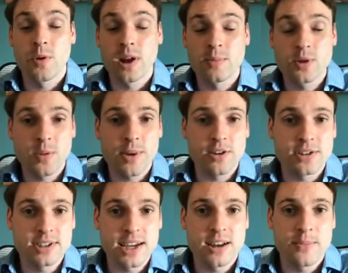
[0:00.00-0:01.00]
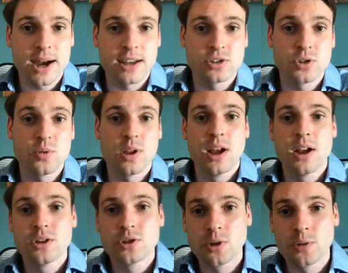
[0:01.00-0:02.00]
When I'm talking about your state of mind.
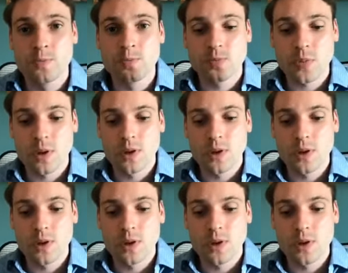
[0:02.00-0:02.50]
So,